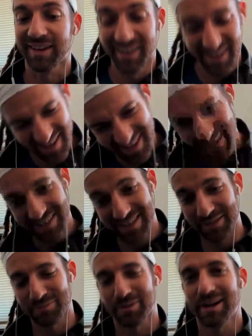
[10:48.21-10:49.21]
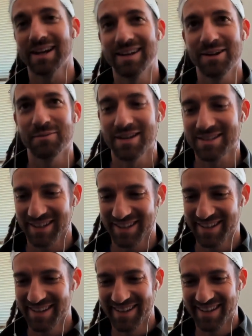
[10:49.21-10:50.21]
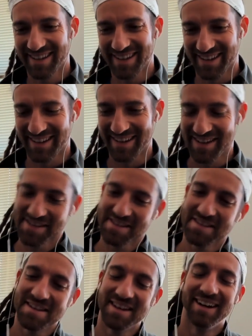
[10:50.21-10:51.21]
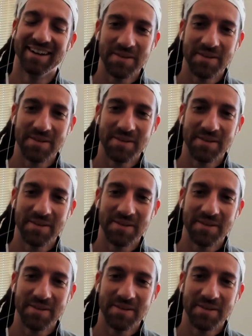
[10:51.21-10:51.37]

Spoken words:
It's church music, basically.